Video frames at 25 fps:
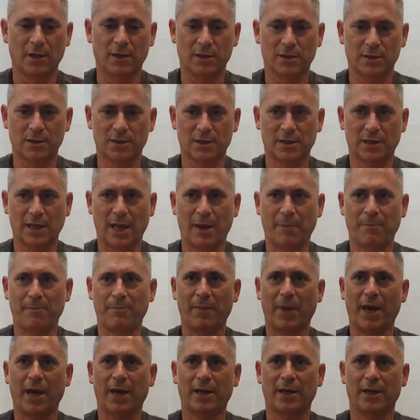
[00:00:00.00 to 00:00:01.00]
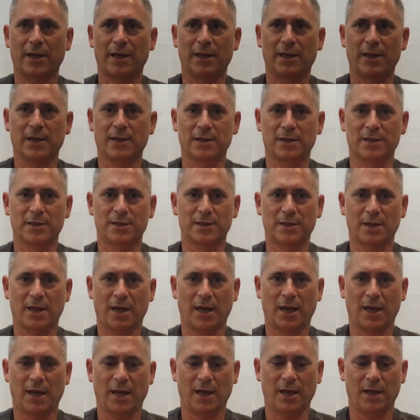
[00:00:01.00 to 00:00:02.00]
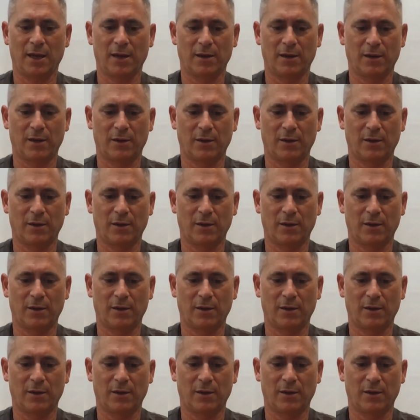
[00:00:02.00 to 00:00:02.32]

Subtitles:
The Slap Mat is a